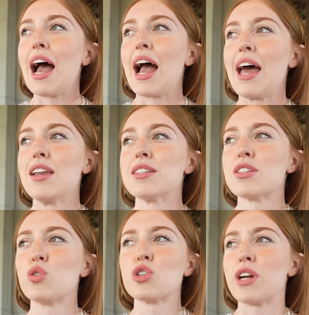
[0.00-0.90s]

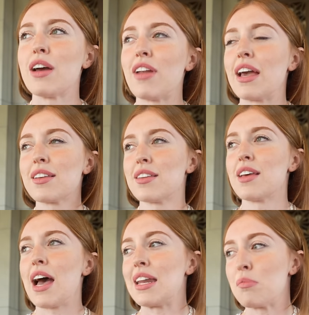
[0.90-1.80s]
And George and I have like
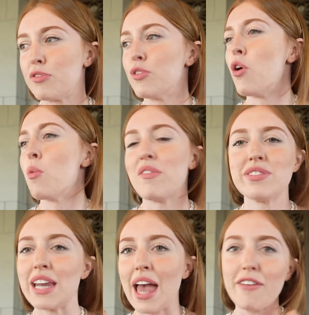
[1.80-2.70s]
had it before and we've
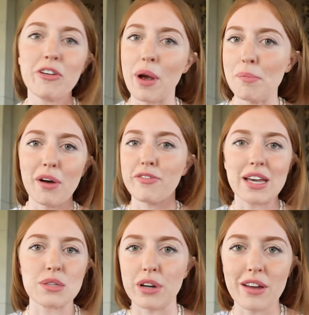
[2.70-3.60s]
seen it everywhere in
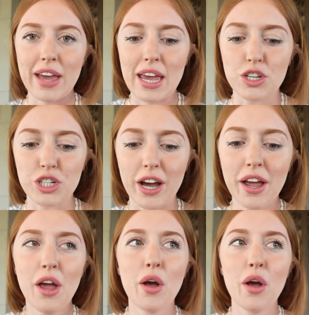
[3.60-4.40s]
buffets all over Asia.